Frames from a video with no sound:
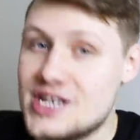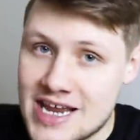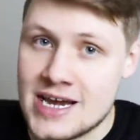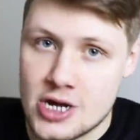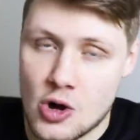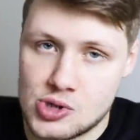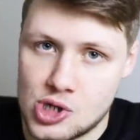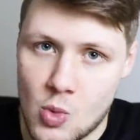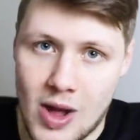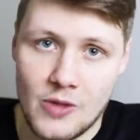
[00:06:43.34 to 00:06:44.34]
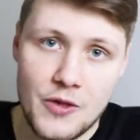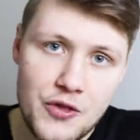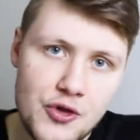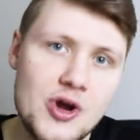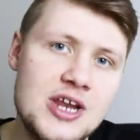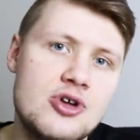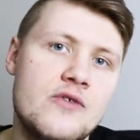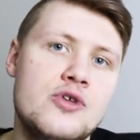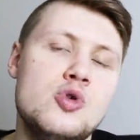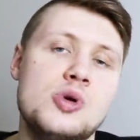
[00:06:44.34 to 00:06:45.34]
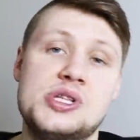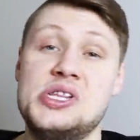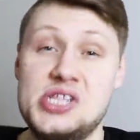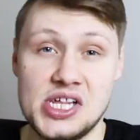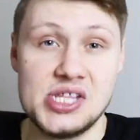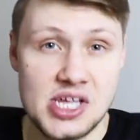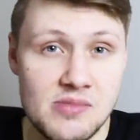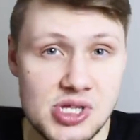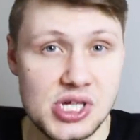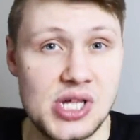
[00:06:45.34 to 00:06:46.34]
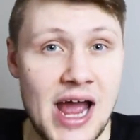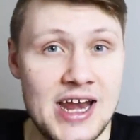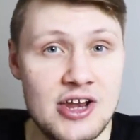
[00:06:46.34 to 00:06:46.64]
didn't go so well. The third interview was a systems design